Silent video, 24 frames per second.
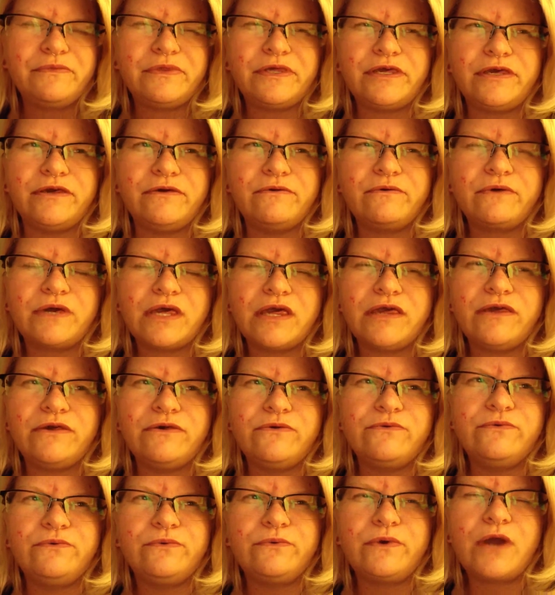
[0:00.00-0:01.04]

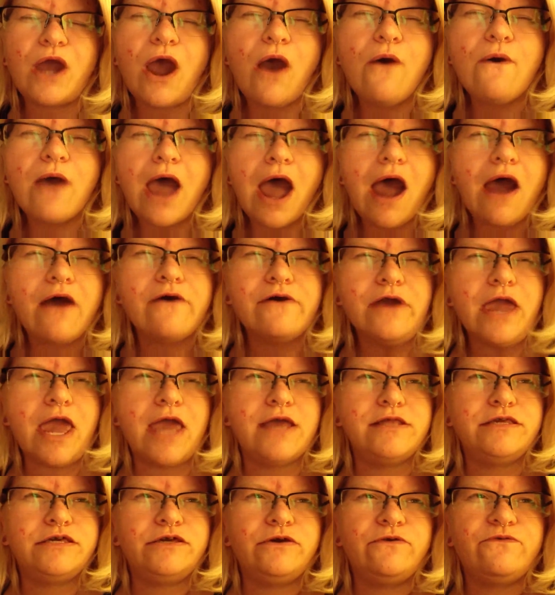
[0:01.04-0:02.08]
you go out
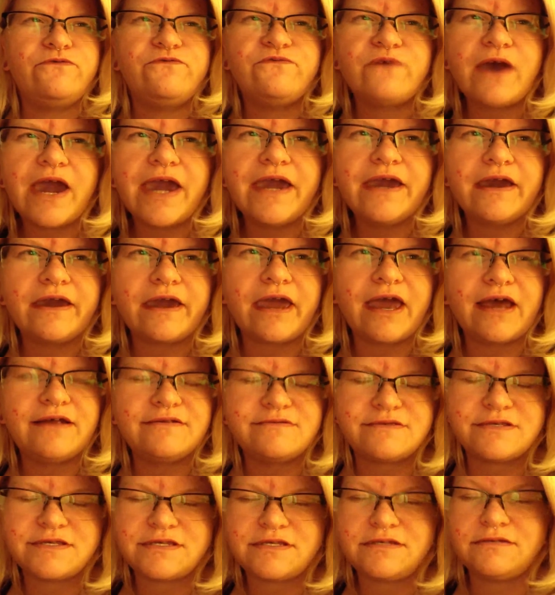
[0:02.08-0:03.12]
and you fight
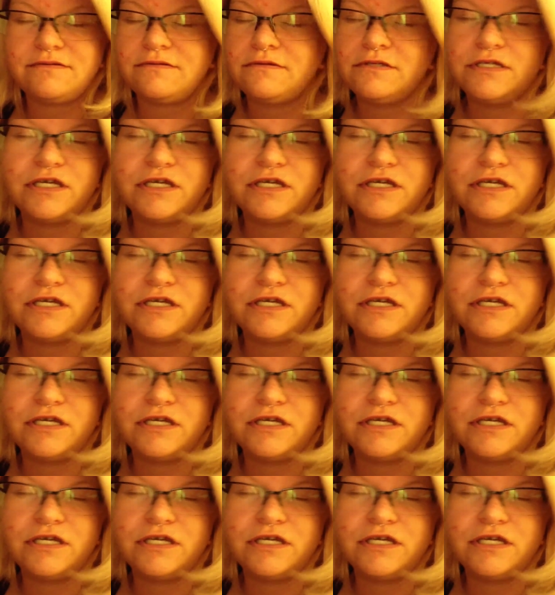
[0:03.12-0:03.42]
against,